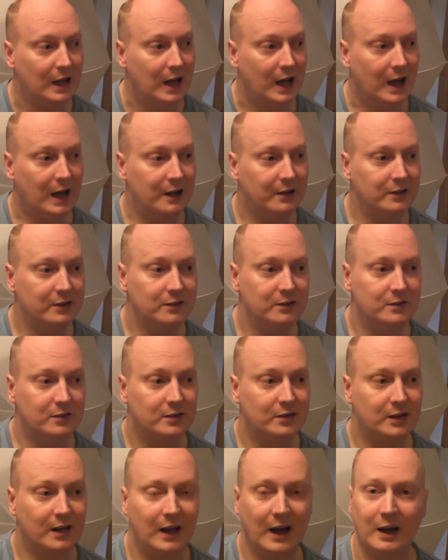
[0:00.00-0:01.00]
And
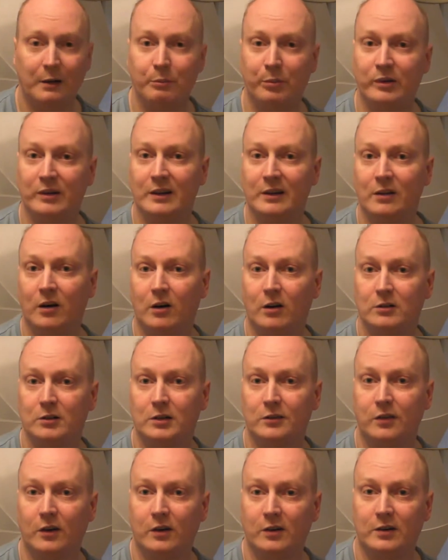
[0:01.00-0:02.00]
it had brilliant
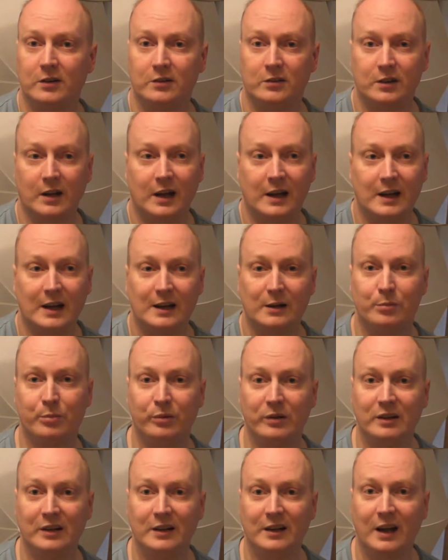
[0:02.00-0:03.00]
autofocus, and it had
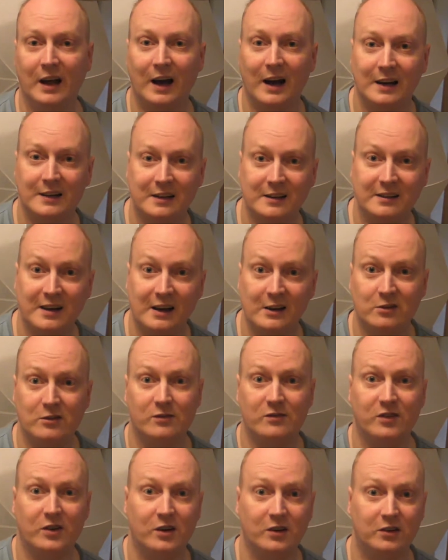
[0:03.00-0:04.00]
brilliant eye detection
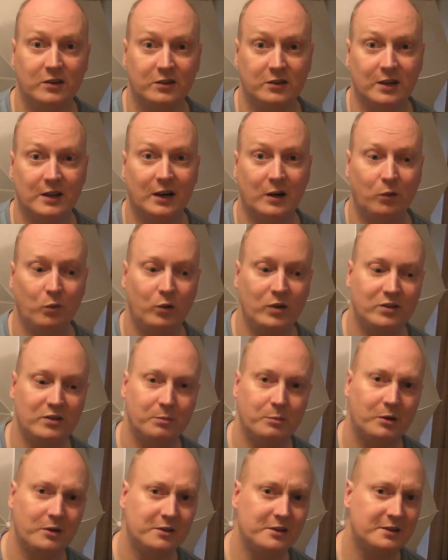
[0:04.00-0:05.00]
focus, and I wish the
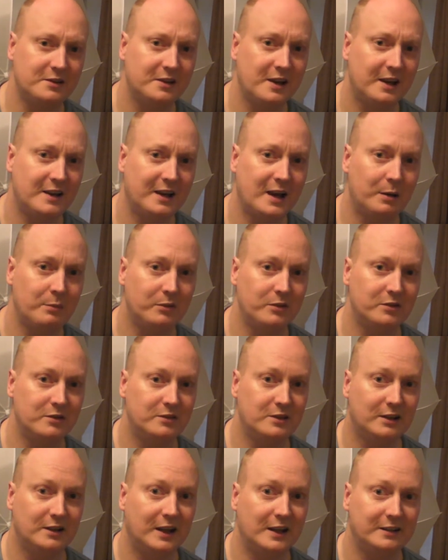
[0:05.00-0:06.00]
modern day cameras
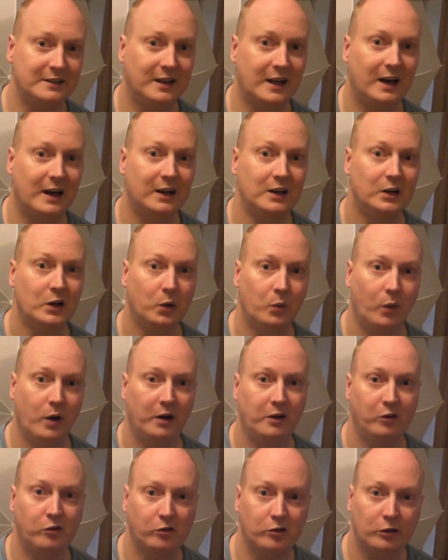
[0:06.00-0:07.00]
still had that, where
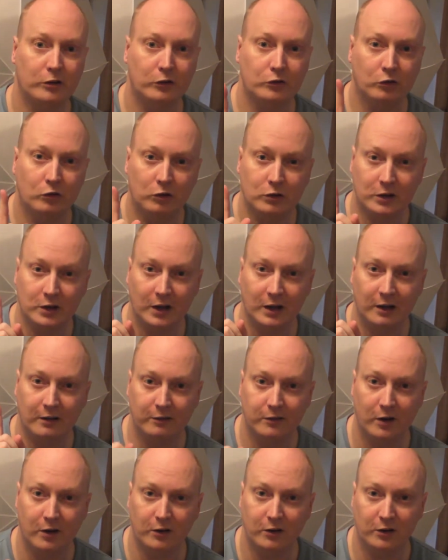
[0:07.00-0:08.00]
you just look at a
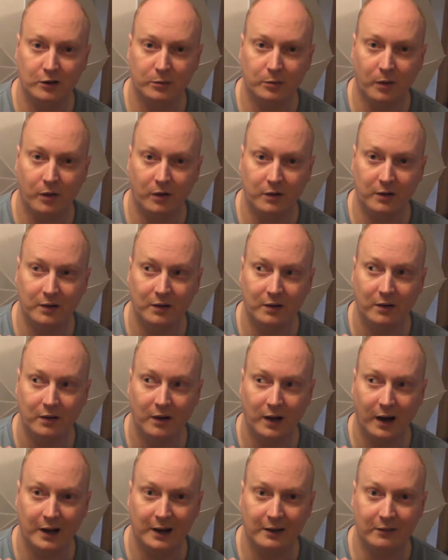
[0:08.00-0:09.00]
focus point
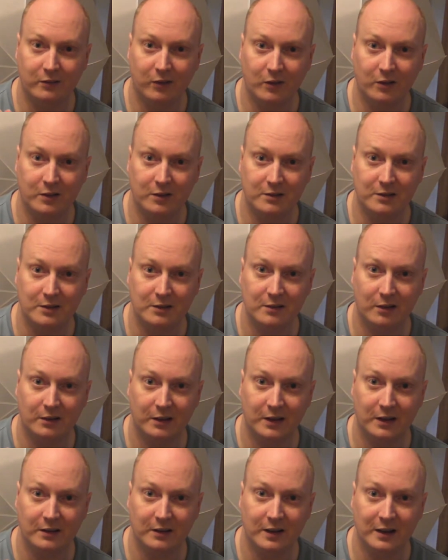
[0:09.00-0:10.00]
and it focuses on
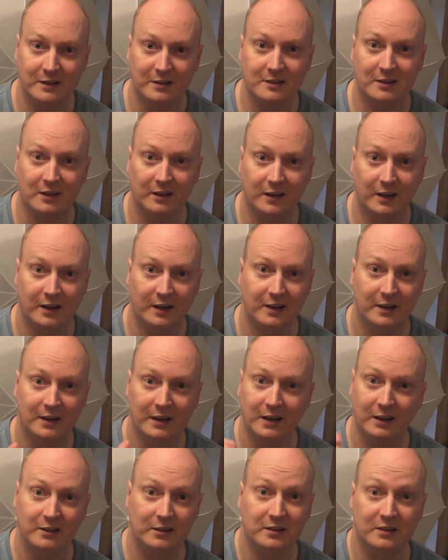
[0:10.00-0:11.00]
it instantly.
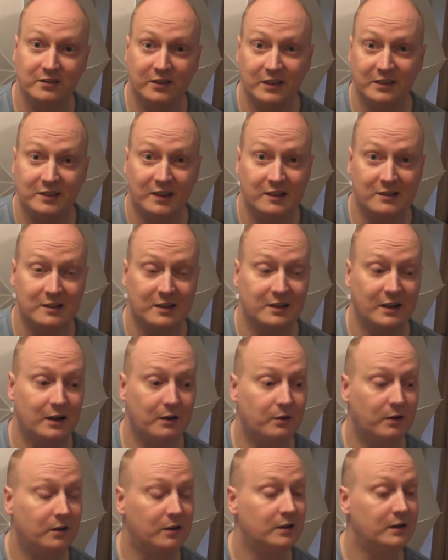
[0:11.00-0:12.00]
It was fantastic, that
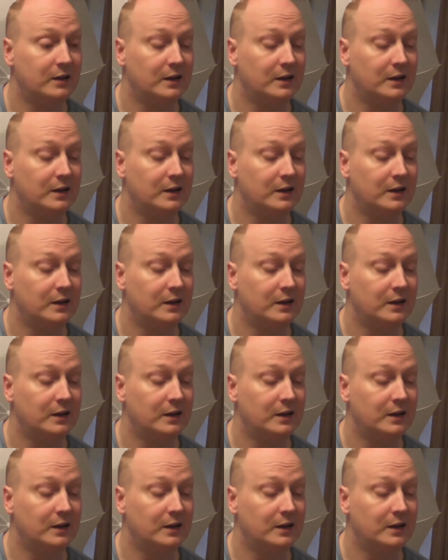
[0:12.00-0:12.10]
was.